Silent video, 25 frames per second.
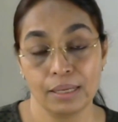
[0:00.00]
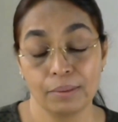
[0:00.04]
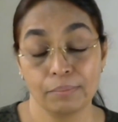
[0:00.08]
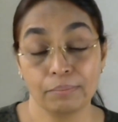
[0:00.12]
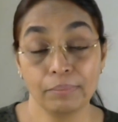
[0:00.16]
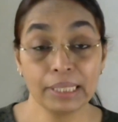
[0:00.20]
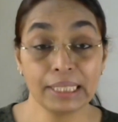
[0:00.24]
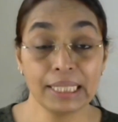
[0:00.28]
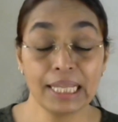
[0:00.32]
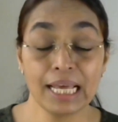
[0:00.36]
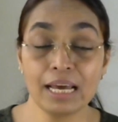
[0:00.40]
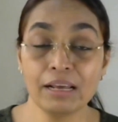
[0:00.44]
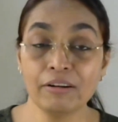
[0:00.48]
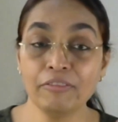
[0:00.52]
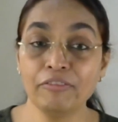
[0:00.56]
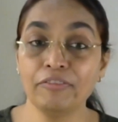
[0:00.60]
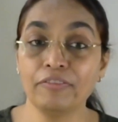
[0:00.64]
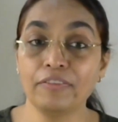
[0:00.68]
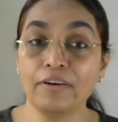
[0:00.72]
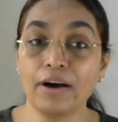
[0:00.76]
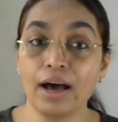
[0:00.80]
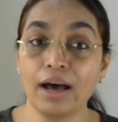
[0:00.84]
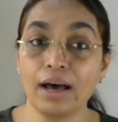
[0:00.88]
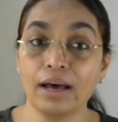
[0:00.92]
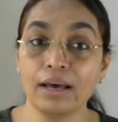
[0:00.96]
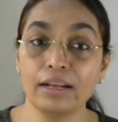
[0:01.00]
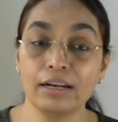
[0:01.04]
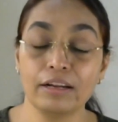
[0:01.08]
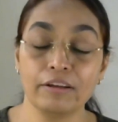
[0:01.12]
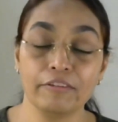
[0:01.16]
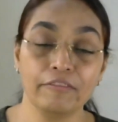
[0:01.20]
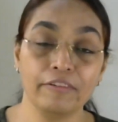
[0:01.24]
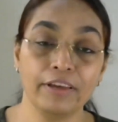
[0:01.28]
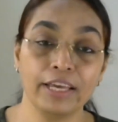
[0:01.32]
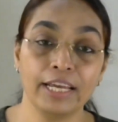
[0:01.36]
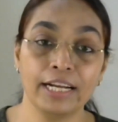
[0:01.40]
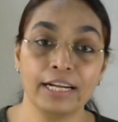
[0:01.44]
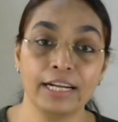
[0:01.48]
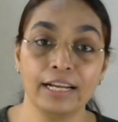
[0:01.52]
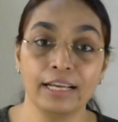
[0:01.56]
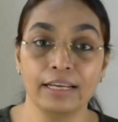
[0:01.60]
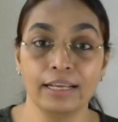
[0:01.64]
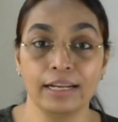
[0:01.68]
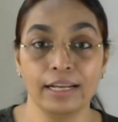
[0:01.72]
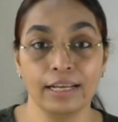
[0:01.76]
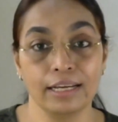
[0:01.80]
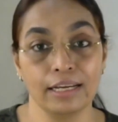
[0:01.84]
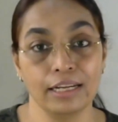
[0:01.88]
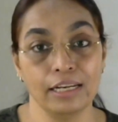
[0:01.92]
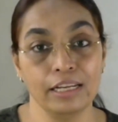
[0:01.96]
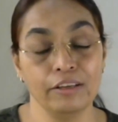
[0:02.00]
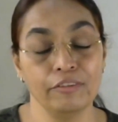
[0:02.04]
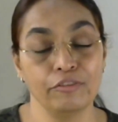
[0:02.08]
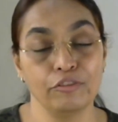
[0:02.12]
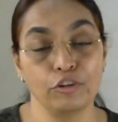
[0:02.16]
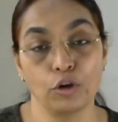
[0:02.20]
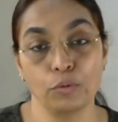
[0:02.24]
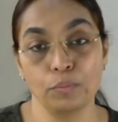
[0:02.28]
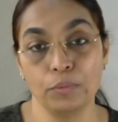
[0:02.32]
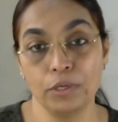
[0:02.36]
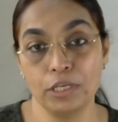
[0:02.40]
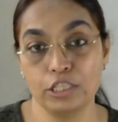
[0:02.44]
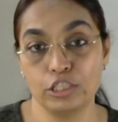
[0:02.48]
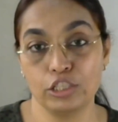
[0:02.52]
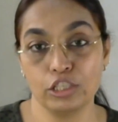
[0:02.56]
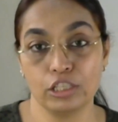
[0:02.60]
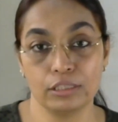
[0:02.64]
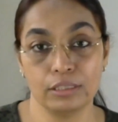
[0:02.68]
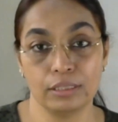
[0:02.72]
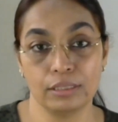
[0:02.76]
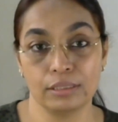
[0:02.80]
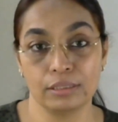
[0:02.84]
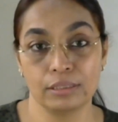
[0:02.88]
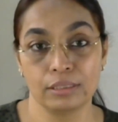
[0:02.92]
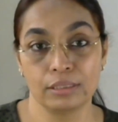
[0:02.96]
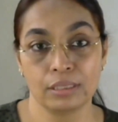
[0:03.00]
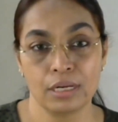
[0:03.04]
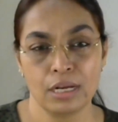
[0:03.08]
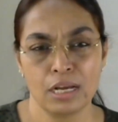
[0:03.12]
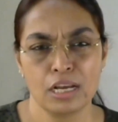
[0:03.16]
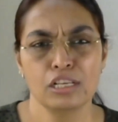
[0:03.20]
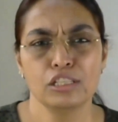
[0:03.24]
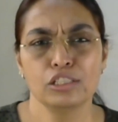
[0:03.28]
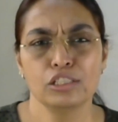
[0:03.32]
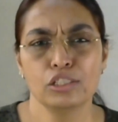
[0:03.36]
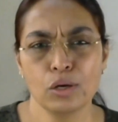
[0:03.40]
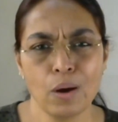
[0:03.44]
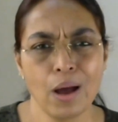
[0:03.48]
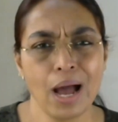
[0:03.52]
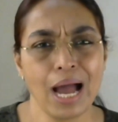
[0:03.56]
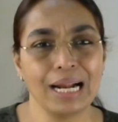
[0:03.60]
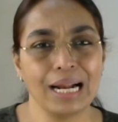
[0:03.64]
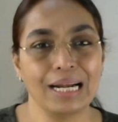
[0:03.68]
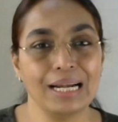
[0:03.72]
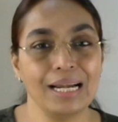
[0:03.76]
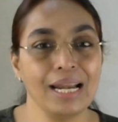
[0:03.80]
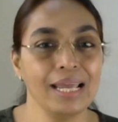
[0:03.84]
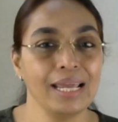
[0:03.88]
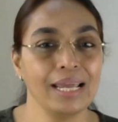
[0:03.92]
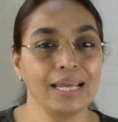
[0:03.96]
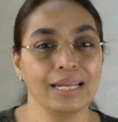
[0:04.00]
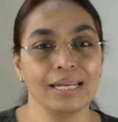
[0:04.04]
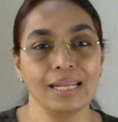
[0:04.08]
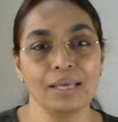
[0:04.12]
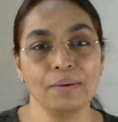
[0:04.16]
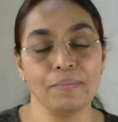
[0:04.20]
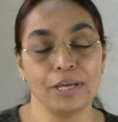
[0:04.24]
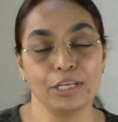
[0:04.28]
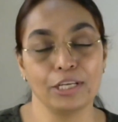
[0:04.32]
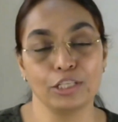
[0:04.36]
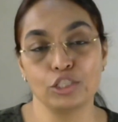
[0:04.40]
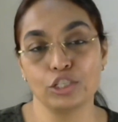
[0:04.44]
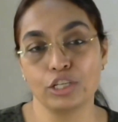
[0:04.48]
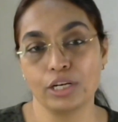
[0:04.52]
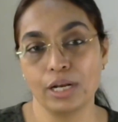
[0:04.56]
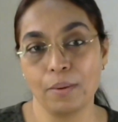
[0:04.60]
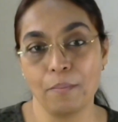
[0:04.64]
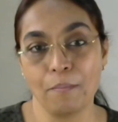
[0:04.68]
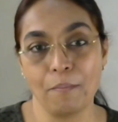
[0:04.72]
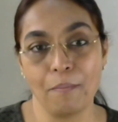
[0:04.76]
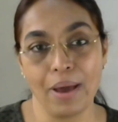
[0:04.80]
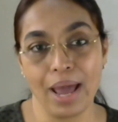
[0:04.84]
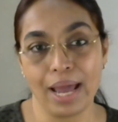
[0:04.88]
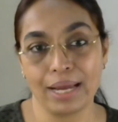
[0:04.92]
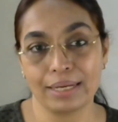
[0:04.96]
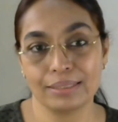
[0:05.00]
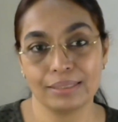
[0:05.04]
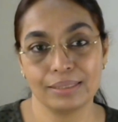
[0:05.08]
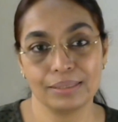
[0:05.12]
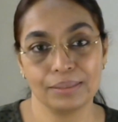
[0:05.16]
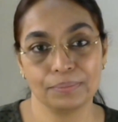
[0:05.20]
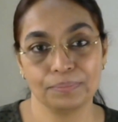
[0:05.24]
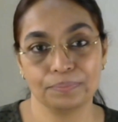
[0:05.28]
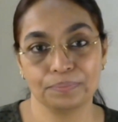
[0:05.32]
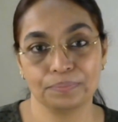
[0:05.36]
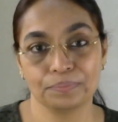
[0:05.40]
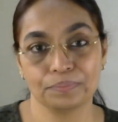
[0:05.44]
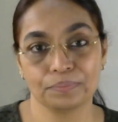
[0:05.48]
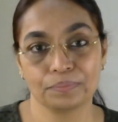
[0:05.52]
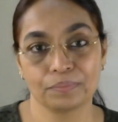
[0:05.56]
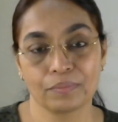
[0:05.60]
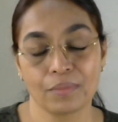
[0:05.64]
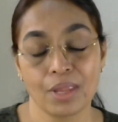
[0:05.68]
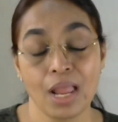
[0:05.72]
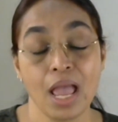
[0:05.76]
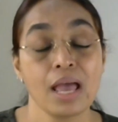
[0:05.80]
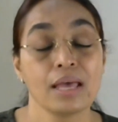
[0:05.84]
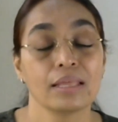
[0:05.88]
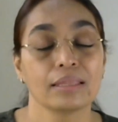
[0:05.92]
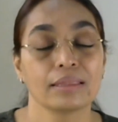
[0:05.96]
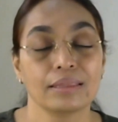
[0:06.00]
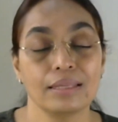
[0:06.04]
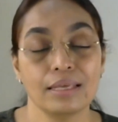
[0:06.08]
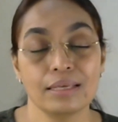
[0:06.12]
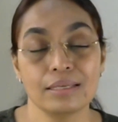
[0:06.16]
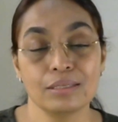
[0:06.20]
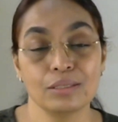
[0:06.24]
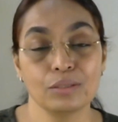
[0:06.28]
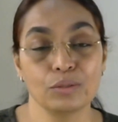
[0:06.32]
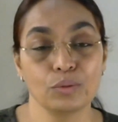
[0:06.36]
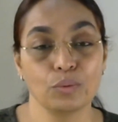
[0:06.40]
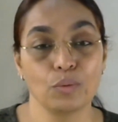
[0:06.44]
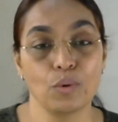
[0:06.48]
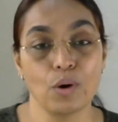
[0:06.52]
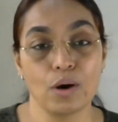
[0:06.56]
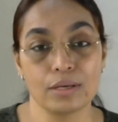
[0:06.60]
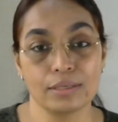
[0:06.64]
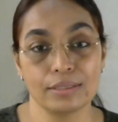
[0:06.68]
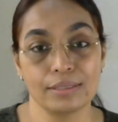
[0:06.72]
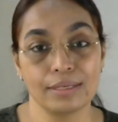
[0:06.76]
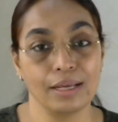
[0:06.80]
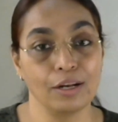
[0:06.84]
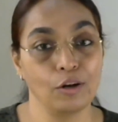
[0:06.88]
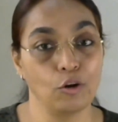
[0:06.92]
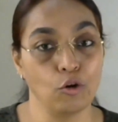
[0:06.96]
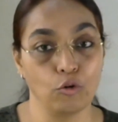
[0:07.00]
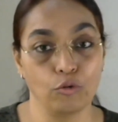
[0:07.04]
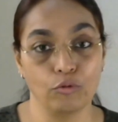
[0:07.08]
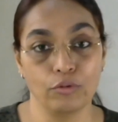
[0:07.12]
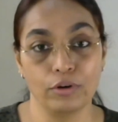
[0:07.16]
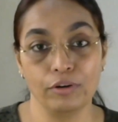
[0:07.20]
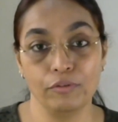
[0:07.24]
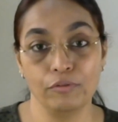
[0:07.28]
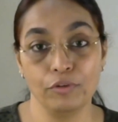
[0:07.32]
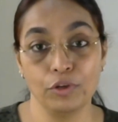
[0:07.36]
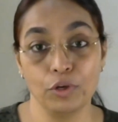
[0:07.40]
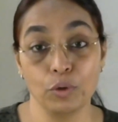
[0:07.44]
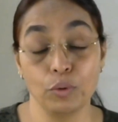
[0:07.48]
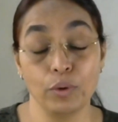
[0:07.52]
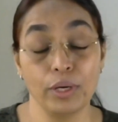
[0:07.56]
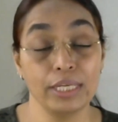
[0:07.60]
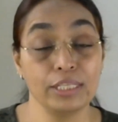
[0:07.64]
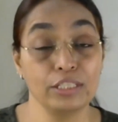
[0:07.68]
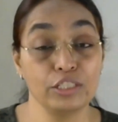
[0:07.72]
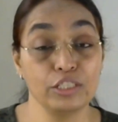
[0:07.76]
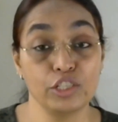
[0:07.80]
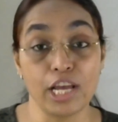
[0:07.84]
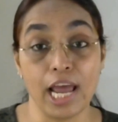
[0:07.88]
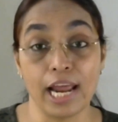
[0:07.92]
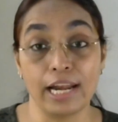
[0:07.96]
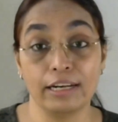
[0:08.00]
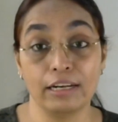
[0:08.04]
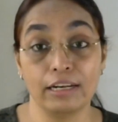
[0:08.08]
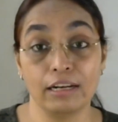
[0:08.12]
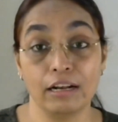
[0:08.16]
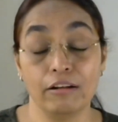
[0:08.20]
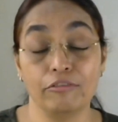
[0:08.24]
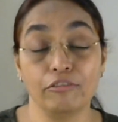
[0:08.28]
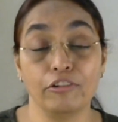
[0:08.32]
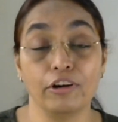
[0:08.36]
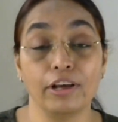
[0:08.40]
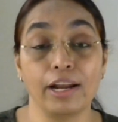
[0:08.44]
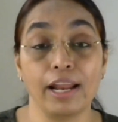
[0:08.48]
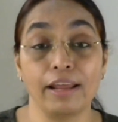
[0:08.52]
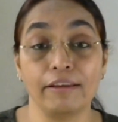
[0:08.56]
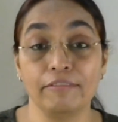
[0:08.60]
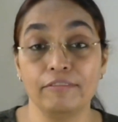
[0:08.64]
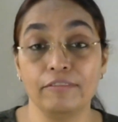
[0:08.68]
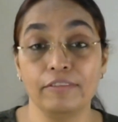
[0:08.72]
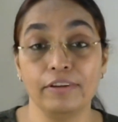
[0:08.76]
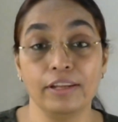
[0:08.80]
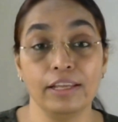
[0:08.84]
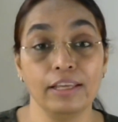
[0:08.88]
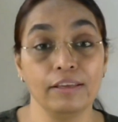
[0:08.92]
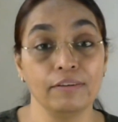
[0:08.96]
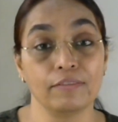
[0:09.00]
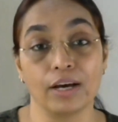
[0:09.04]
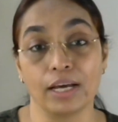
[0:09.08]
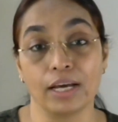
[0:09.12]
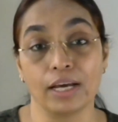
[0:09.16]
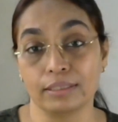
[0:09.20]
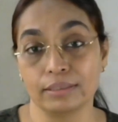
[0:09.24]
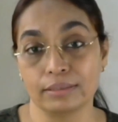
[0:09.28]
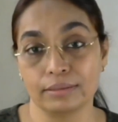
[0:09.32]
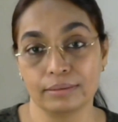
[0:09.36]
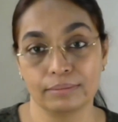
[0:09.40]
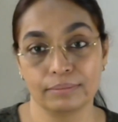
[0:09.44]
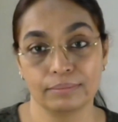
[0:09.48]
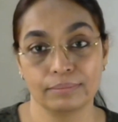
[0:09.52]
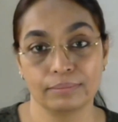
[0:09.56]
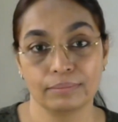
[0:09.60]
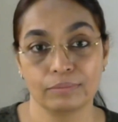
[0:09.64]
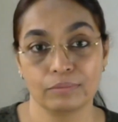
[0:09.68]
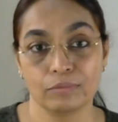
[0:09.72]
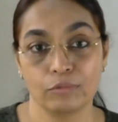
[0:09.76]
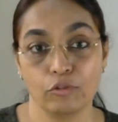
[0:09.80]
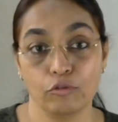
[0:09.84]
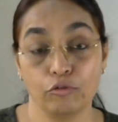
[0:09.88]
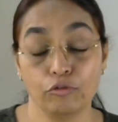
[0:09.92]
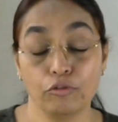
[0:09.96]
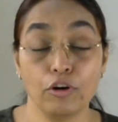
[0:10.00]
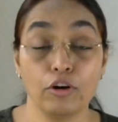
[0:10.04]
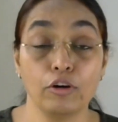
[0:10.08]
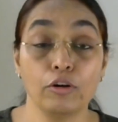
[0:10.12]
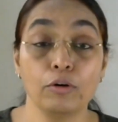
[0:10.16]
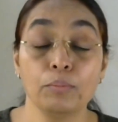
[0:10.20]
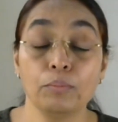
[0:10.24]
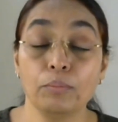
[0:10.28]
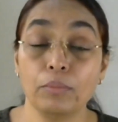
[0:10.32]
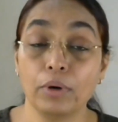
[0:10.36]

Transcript: But they are far away degreically from each other, so hardly any major impact. This was an overview in general for everyone for